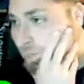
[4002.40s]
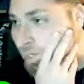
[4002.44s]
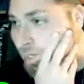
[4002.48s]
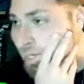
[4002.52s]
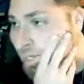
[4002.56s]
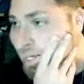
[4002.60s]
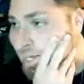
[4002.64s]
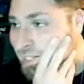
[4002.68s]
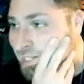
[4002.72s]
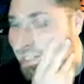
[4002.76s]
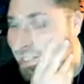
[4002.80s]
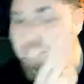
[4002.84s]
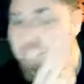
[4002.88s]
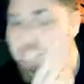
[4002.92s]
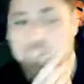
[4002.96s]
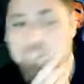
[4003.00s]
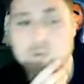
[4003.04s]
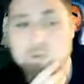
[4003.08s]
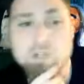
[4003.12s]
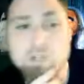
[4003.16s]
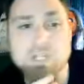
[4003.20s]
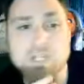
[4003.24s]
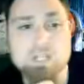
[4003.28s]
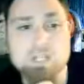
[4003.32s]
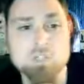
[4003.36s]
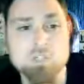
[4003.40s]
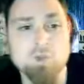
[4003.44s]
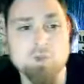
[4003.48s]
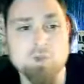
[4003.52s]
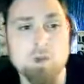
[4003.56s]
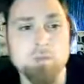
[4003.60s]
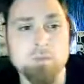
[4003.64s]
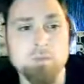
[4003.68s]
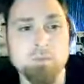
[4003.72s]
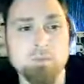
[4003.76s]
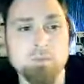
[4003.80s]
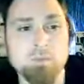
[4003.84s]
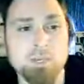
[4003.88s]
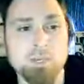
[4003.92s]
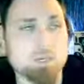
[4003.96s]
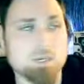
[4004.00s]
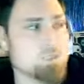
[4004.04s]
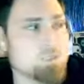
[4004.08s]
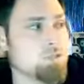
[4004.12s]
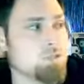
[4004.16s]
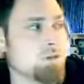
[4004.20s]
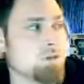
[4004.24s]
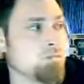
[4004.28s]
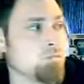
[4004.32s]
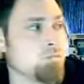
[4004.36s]
kind of takes away the enjoyment
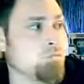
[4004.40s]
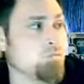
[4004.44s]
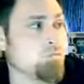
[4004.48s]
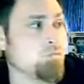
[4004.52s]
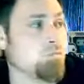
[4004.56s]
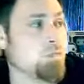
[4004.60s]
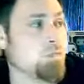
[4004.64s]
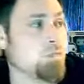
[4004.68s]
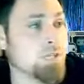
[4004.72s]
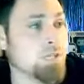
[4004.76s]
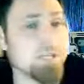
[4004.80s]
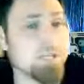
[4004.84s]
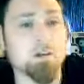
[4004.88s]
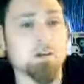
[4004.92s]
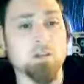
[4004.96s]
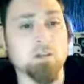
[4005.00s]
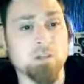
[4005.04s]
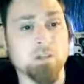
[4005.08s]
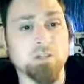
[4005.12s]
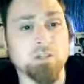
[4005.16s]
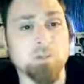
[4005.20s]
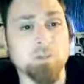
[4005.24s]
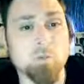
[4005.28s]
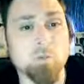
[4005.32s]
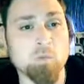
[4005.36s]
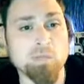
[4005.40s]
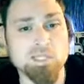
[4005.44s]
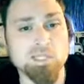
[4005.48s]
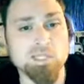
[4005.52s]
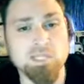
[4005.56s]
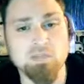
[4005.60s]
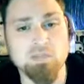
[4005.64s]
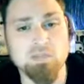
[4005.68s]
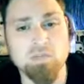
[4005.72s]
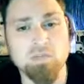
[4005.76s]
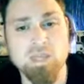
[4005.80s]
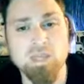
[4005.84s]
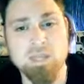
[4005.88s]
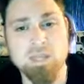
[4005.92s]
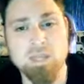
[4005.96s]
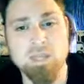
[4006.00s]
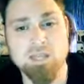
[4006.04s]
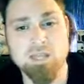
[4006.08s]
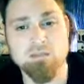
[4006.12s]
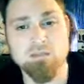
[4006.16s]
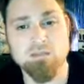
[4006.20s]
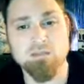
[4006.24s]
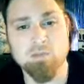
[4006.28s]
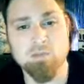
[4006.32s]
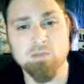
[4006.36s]
because you're literally too busy
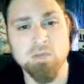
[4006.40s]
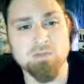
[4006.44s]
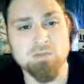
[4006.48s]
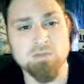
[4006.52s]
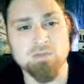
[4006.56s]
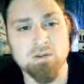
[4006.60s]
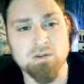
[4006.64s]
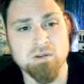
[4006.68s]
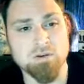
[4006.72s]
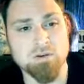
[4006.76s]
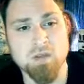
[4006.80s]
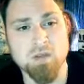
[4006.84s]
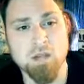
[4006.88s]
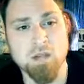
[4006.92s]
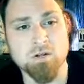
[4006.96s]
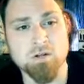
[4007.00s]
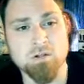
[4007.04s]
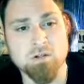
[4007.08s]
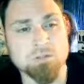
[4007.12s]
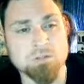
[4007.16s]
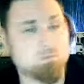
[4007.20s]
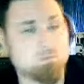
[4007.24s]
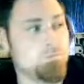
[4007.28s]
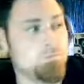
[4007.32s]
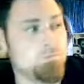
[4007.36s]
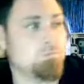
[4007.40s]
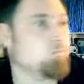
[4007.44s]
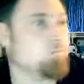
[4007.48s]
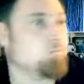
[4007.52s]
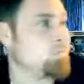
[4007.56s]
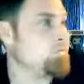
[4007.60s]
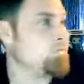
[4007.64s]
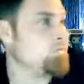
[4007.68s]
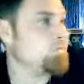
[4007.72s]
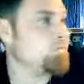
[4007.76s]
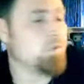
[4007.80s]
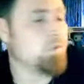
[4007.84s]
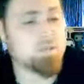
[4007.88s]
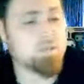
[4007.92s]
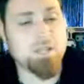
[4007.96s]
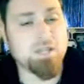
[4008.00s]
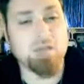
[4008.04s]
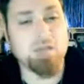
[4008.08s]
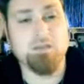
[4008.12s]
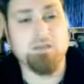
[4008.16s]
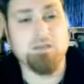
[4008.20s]
thinking to even to have